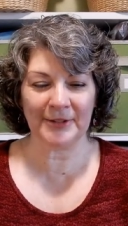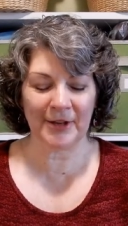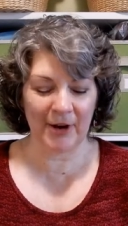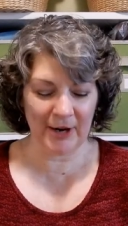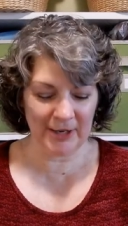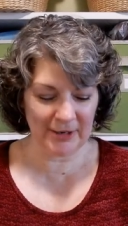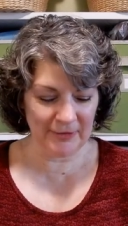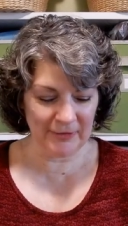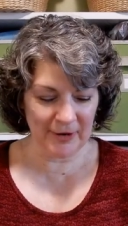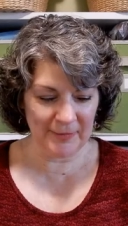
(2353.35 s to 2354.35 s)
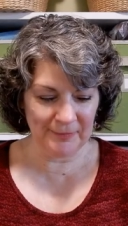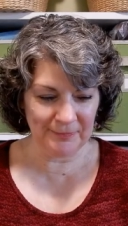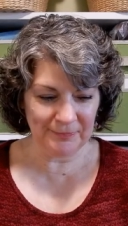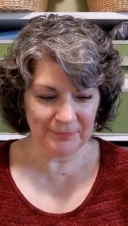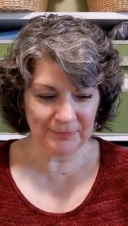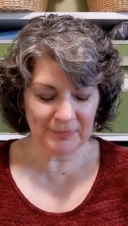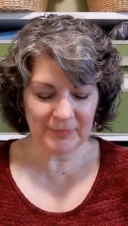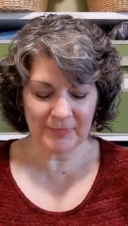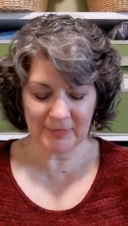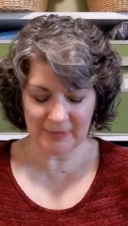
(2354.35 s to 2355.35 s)
just kind of
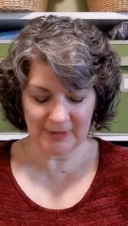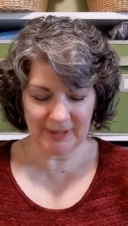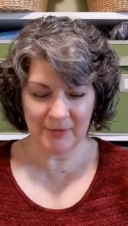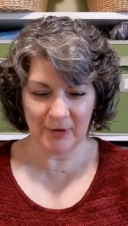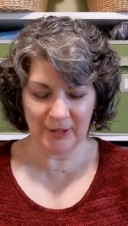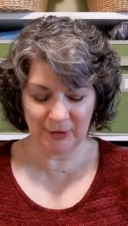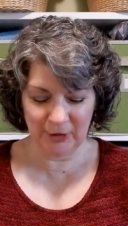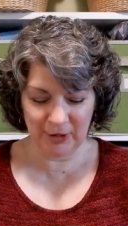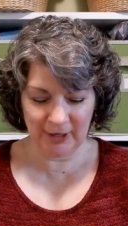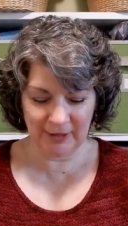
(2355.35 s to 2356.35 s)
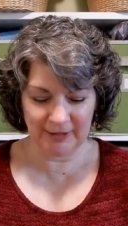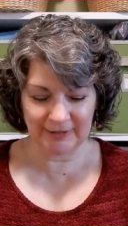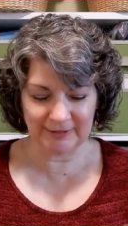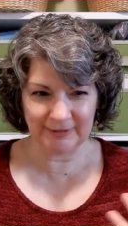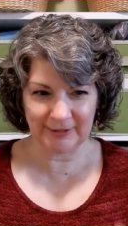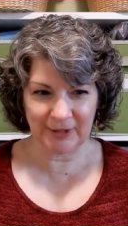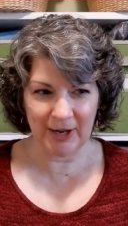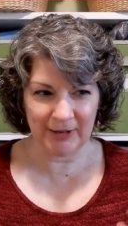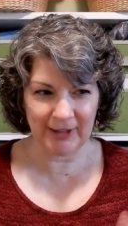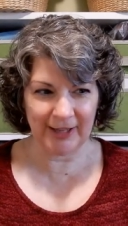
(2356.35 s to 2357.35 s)
didn't want to look, just
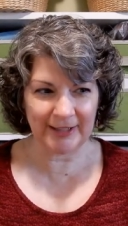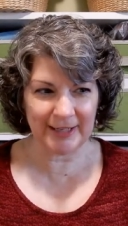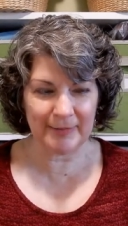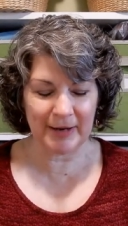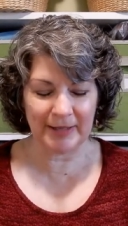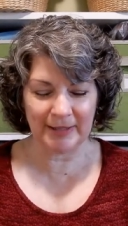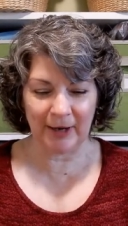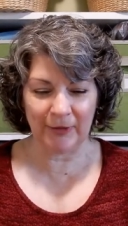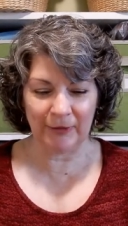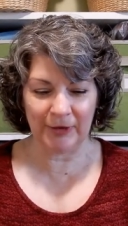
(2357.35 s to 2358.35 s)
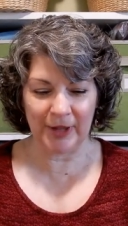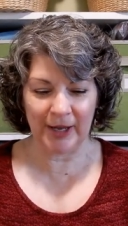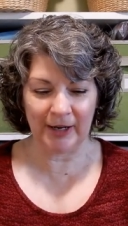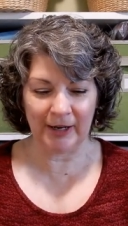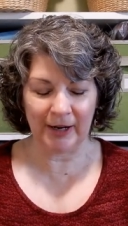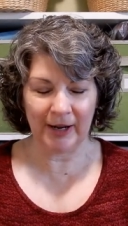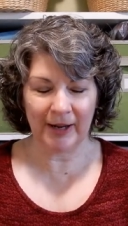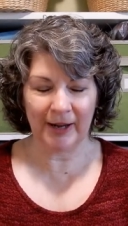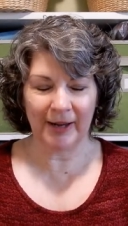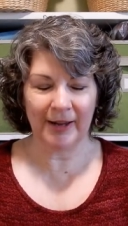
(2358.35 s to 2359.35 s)
kind of collecting myself, and then
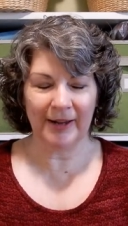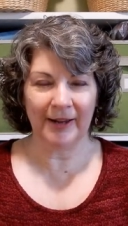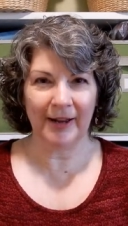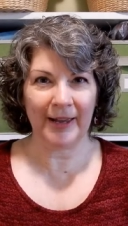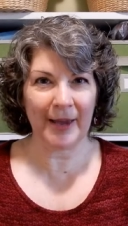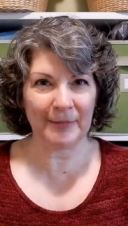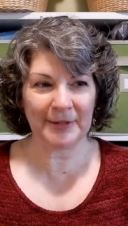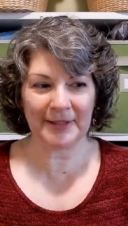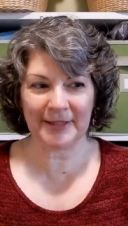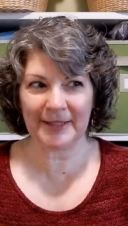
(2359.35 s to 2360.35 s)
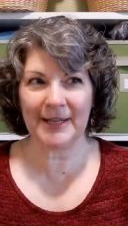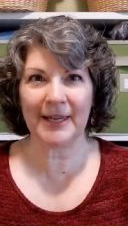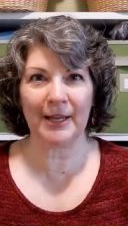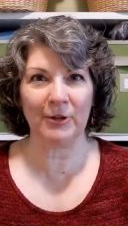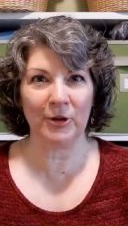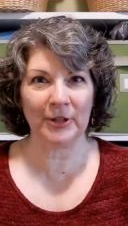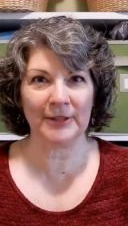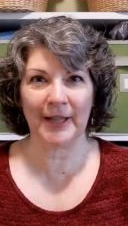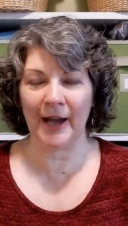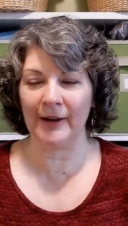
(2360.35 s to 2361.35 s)
I kept sneaking
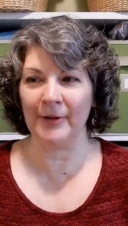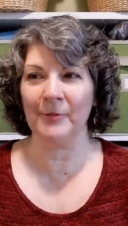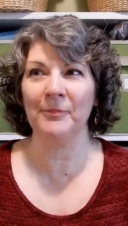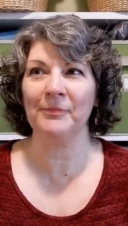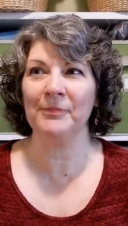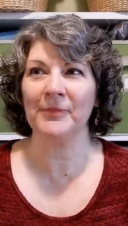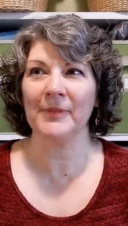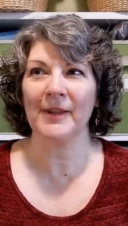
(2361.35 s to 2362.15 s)
looks at him,